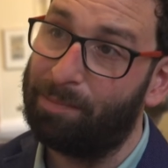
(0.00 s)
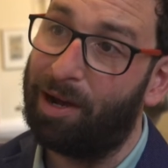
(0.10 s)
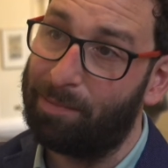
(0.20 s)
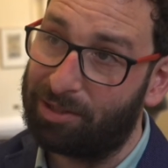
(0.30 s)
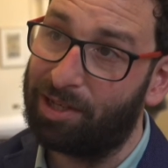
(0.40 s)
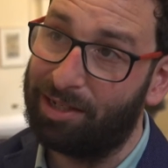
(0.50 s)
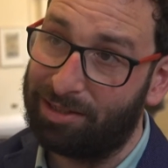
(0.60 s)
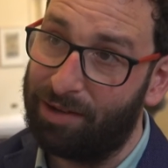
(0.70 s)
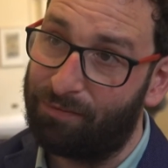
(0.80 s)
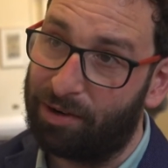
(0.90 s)
It might be slightly
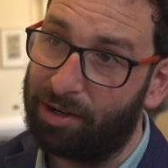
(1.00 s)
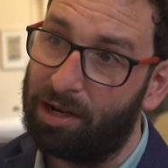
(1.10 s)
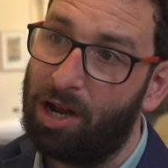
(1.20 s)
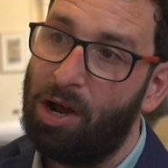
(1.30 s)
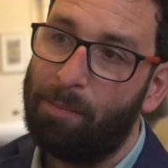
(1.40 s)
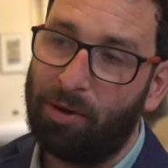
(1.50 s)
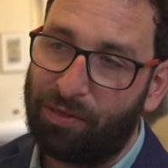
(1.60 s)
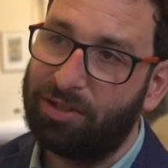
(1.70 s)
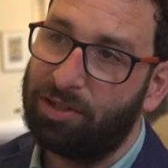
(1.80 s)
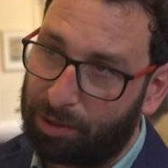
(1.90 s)
different, but
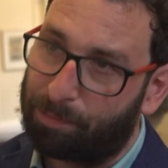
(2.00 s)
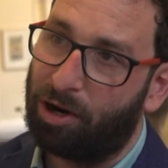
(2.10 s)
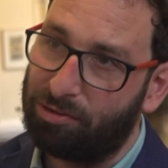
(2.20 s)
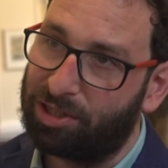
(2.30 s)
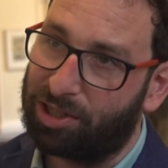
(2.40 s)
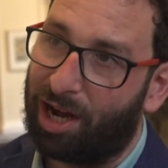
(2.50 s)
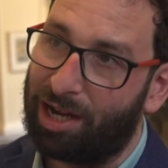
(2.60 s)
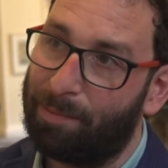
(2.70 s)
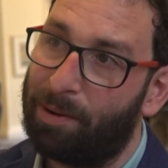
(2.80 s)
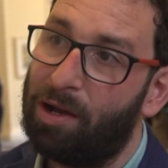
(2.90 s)
this is a prototype